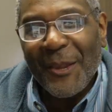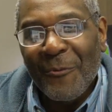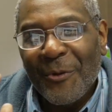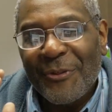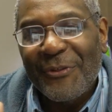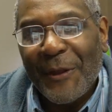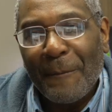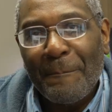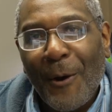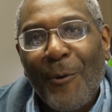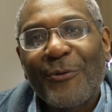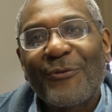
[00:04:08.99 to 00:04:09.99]
It was their
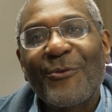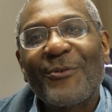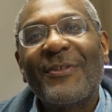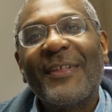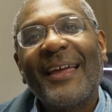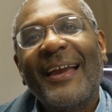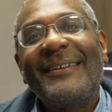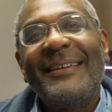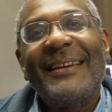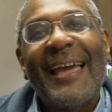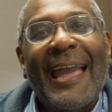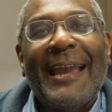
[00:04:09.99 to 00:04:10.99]
posters in the
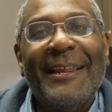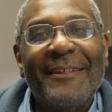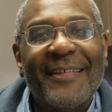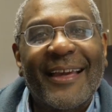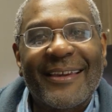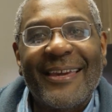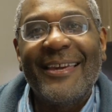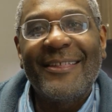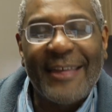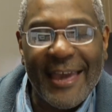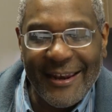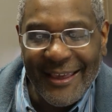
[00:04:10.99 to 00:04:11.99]
1980s that kids
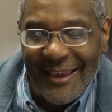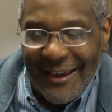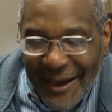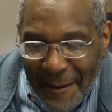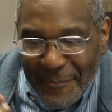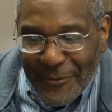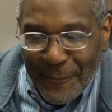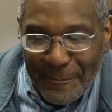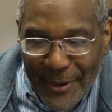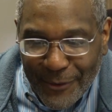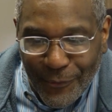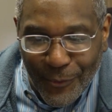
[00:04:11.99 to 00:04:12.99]
had up in their
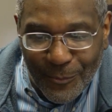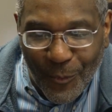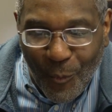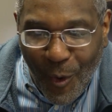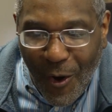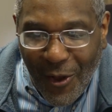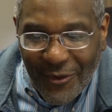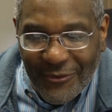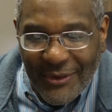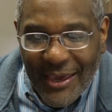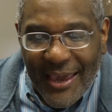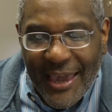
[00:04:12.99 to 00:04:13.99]
bedroom
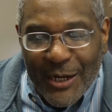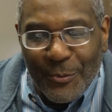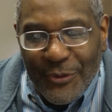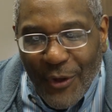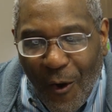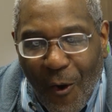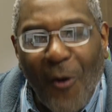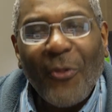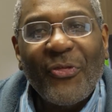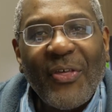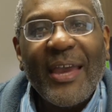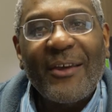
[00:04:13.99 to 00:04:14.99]
walls, and it was all
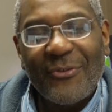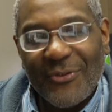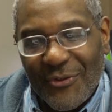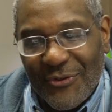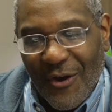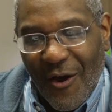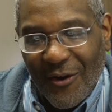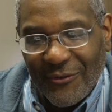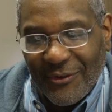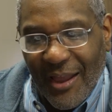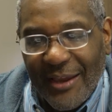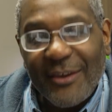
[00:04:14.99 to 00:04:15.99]
thanks to
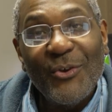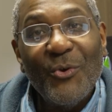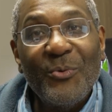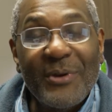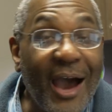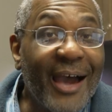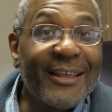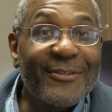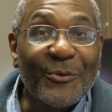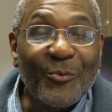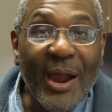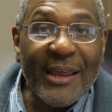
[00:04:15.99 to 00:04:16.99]
songs like You Got It,
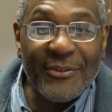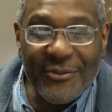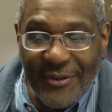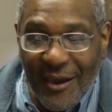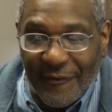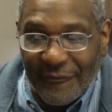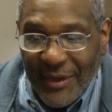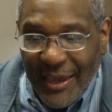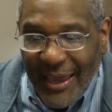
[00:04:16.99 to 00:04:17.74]
The Right Stuff.